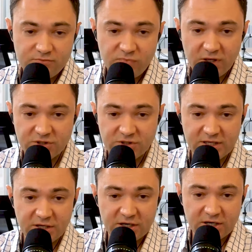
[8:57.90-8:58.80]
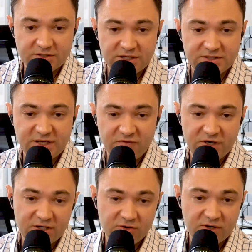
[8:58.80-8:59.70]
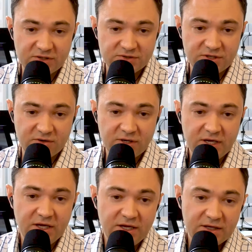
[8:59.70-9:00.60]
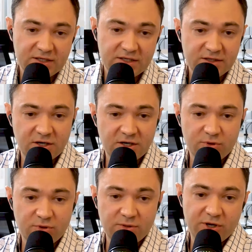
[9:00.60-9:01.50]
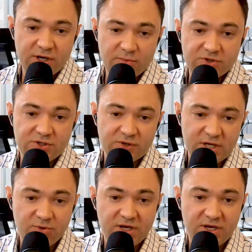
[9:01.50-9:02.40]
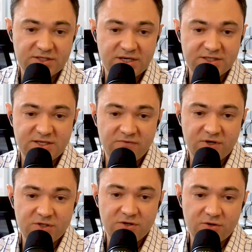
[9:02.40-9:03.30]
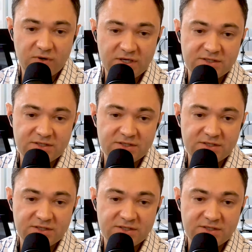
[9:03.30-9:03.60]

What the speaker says: So I think ours said 70 degrees. So, bullet point number 2, keep your heat set at 72 degrees.